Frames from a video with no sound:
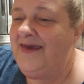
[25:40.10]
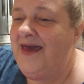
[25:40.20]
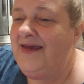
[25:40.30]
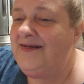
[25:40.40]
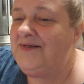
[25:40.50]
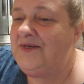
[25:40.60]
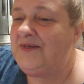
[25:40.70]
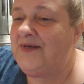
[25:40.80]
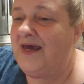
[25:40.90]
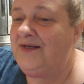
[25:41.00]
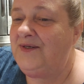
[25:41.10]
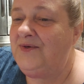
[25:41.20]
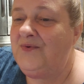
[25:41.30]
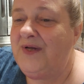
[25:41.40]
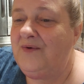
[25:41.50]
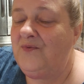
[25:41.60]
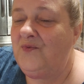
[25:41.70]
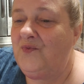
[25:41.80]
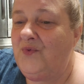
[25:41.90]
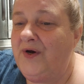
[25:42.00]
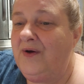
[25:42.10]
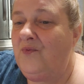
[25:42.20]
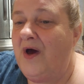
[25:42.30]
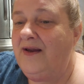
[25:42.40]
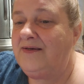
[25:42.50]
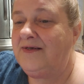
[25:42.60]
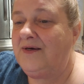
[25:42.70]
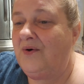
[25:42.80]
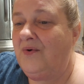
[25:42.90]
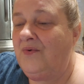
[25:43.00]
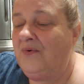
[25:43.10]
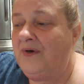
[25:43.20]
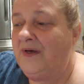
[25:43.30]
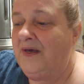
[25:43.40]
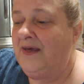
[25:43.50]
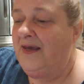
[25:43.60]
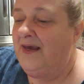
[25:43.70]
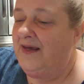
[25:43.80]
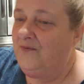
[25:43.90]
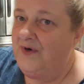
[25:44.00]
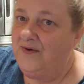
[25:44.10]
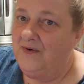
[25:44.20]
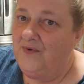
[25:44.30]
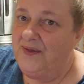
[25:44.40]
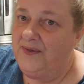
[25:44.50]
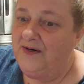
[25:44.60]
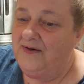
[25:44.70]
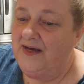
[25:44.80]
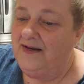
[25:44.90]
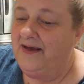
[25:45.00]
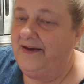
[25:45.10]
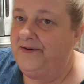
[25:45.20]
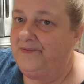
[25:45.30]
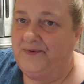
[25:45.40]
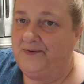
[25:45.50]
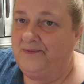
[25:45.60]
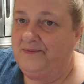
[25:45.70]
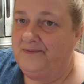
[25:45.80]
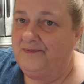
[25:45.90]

I kind of just, I knew what I, where I wanted to go and whether I went there or not, I don't know.